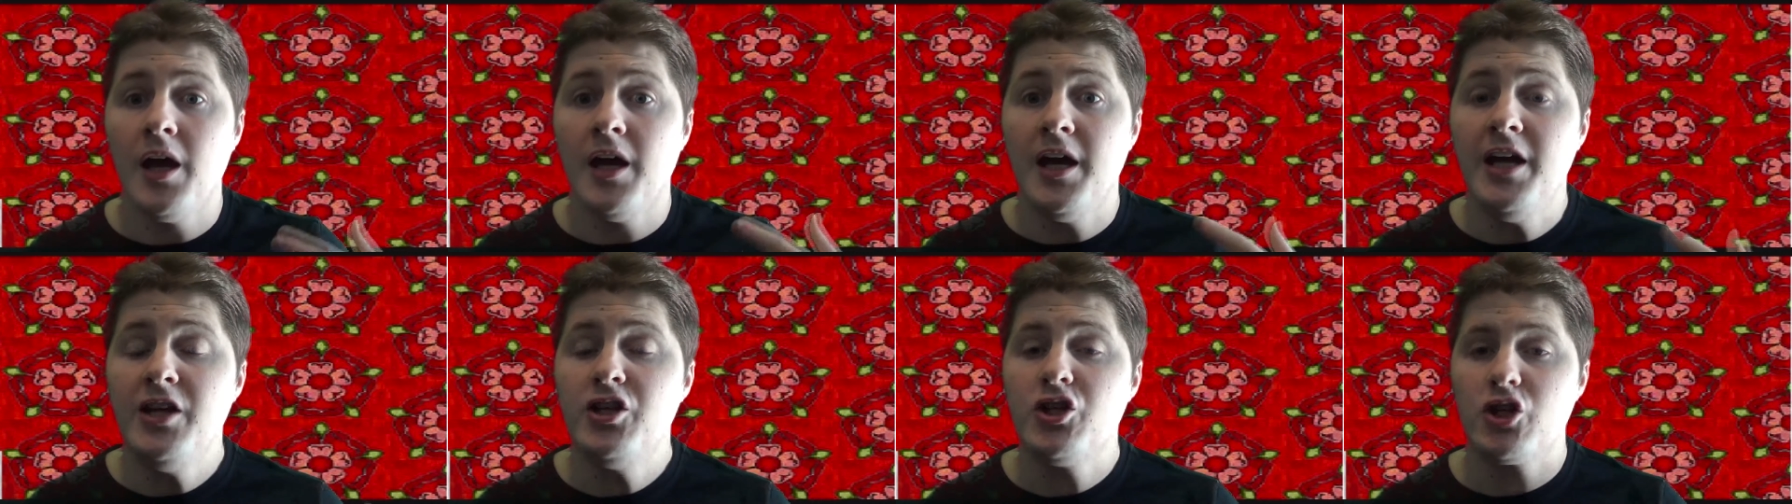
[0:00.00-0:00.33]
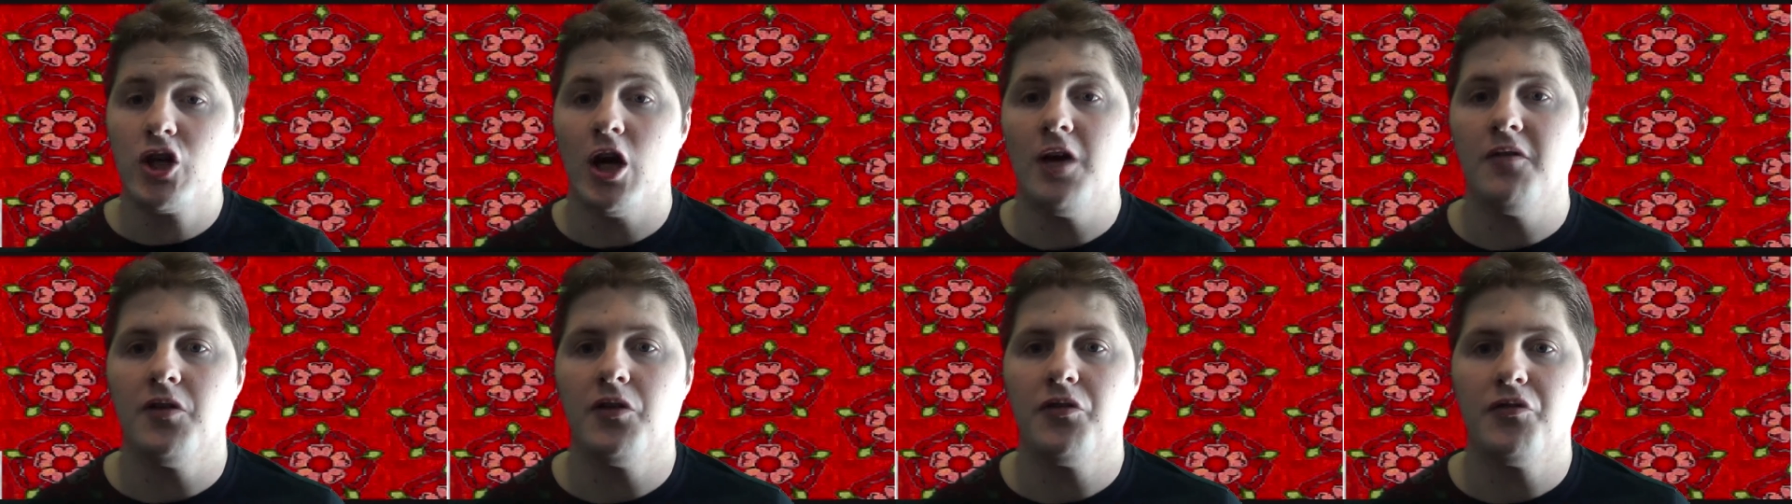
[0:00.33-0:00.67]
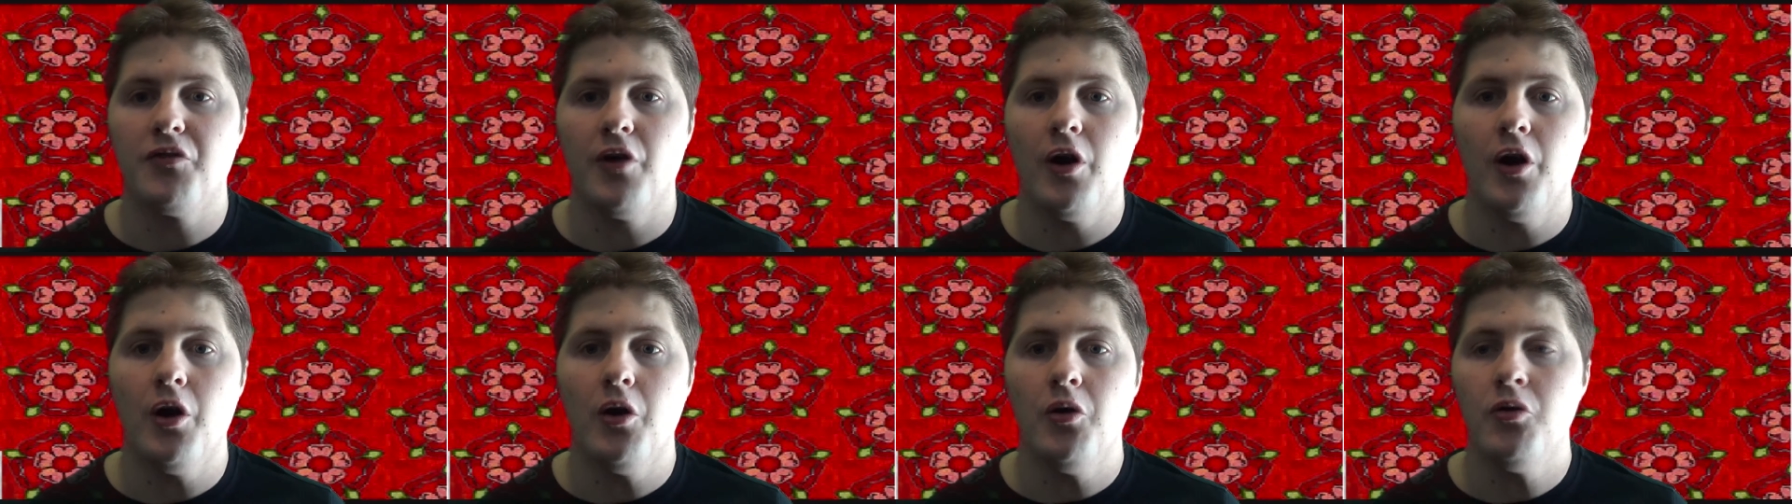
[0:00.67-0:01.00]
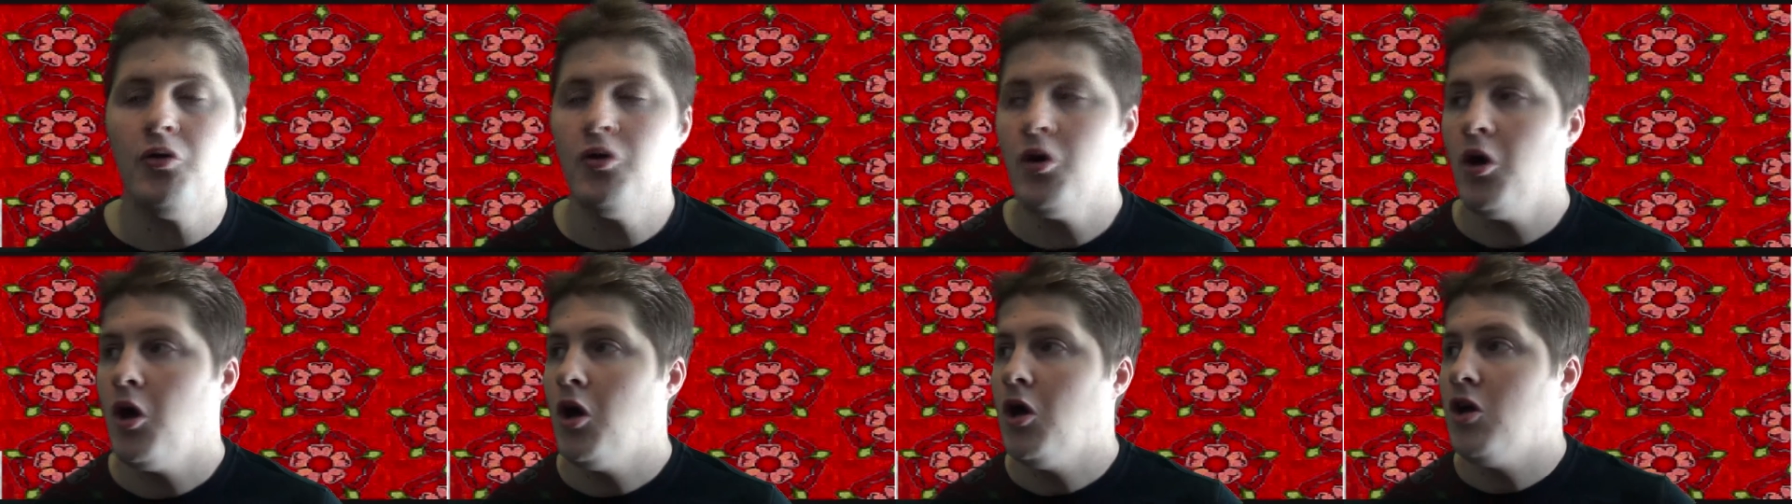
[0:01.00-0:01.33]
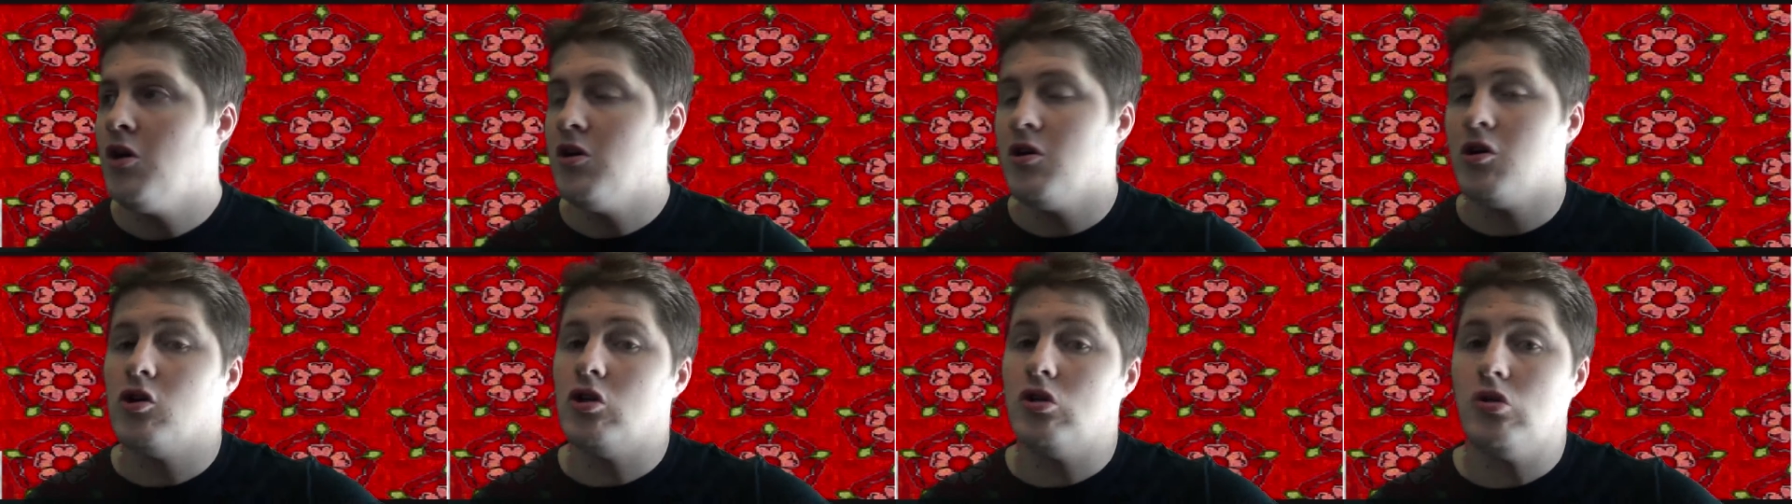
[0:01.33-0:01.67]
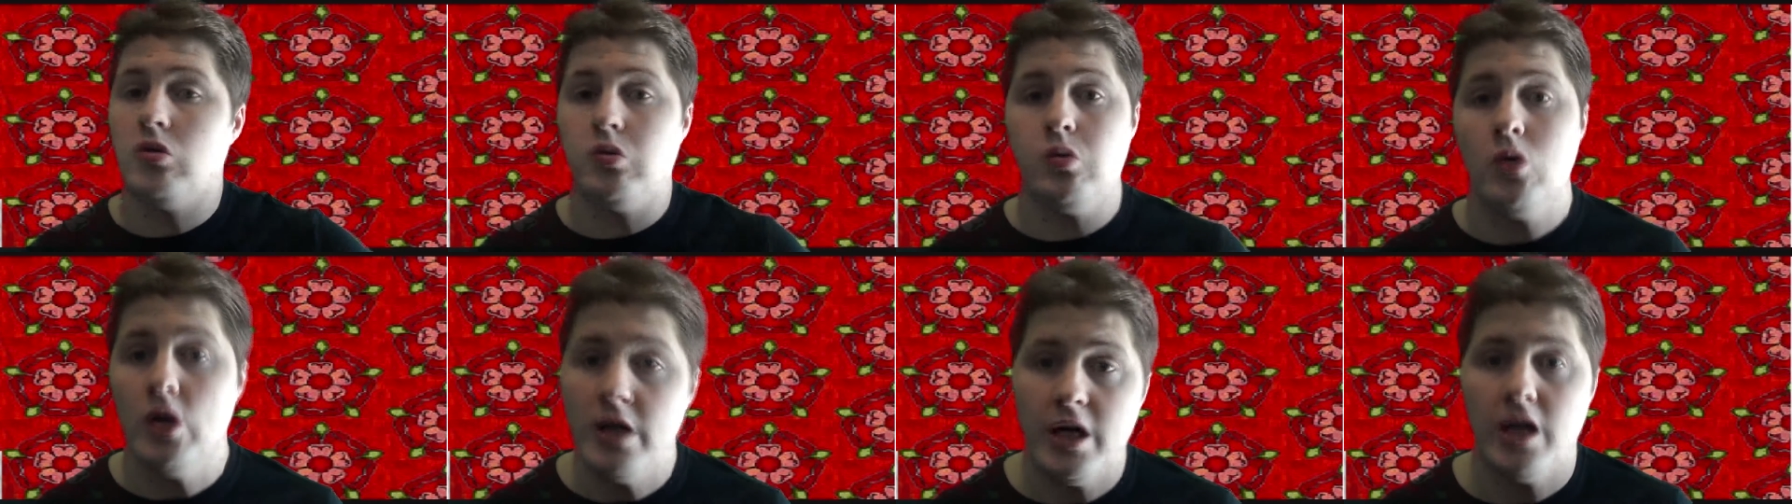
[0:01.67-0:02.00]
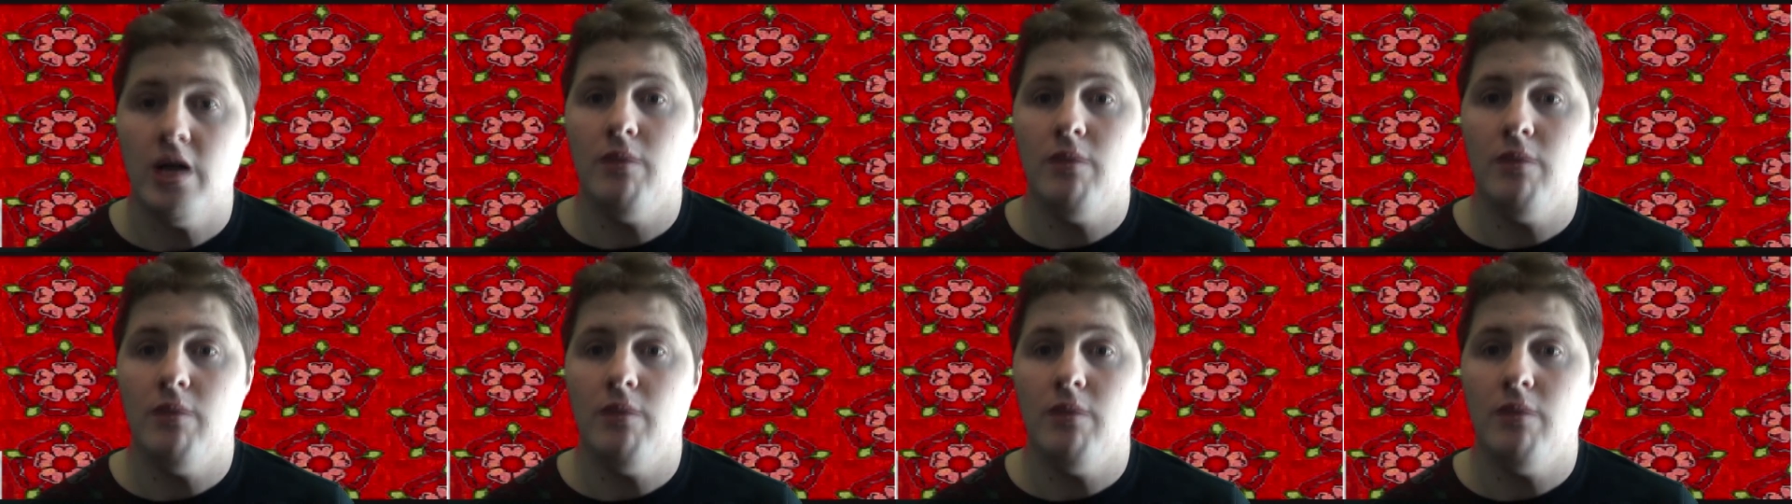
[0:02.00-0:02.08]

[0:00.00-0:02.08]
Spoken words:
he took over the throne quite